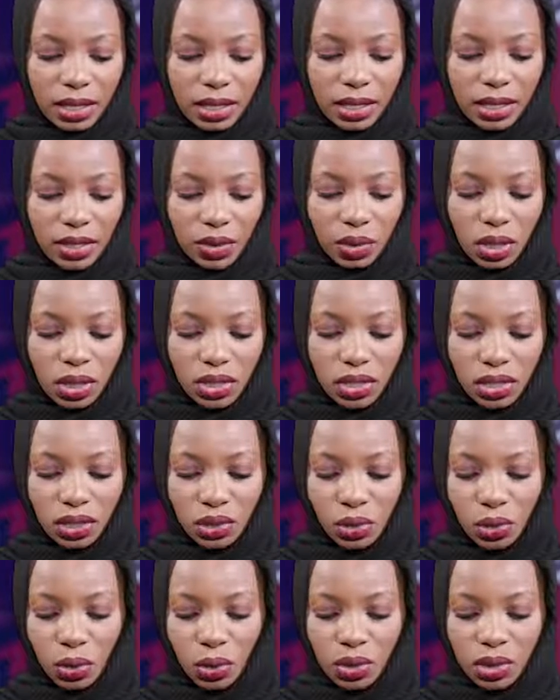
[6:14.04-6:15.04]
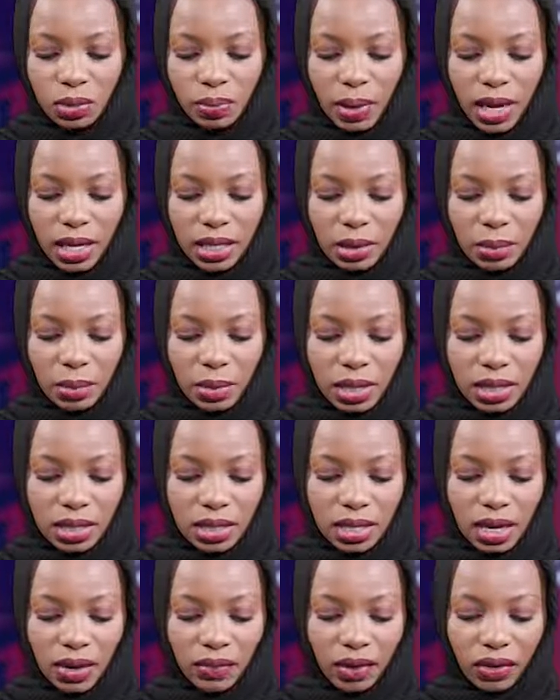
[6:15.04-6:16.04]
This was disclosed by the
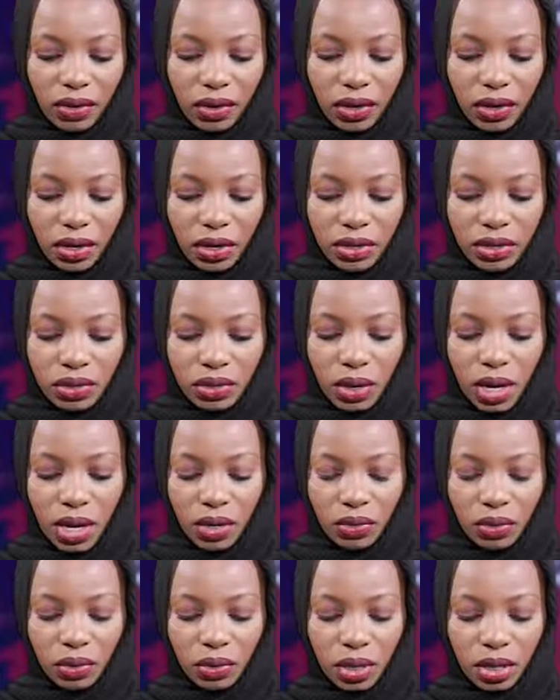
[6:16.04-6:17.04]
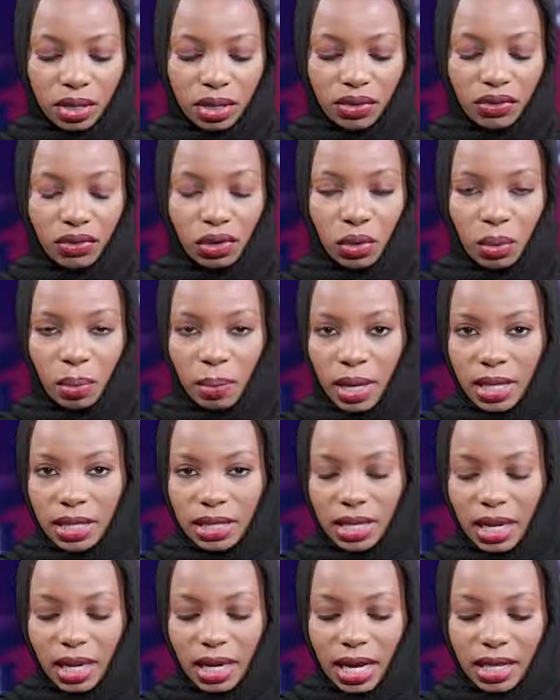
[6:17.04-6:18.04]
Minister of Agriculture and Rural Development,
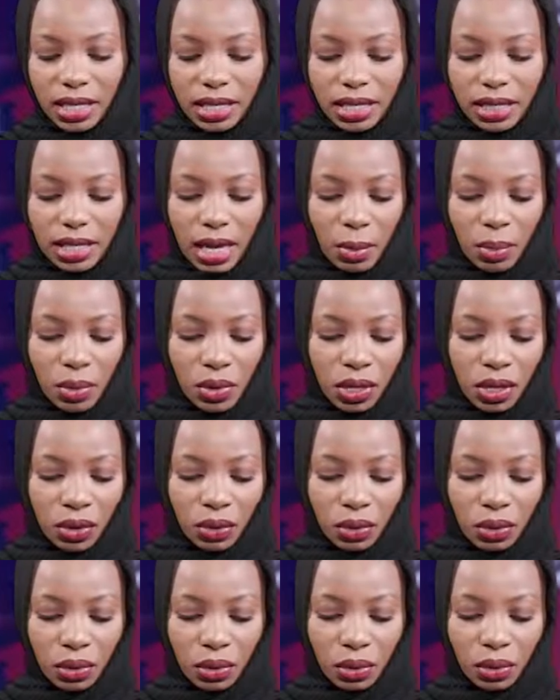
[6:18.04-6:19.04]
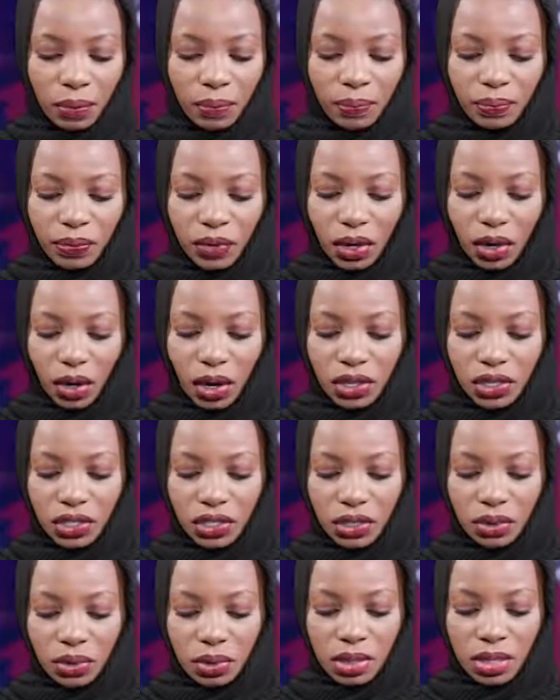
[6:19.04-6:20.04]
Alhaji Sabo Nanunu, on
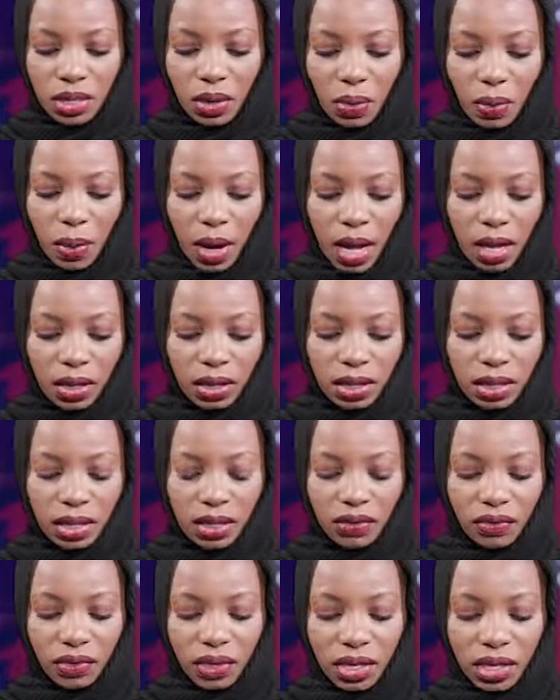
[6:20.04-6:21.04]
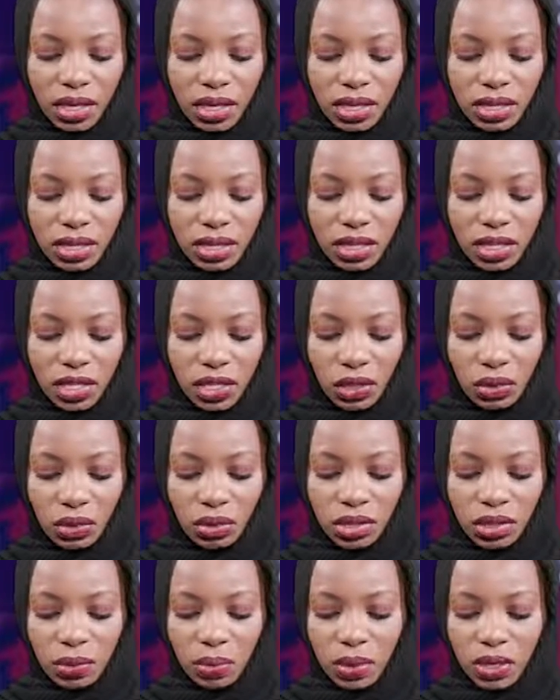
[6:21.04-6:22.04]
Tuesday while delivering his
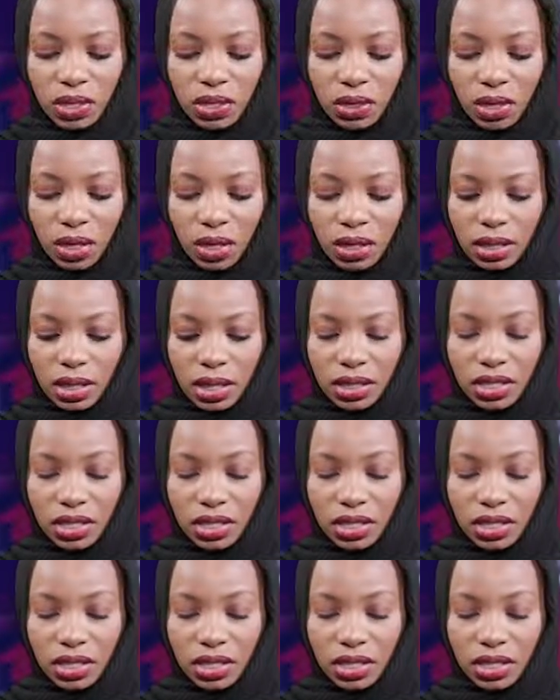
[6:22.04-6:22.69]
keynote speech on the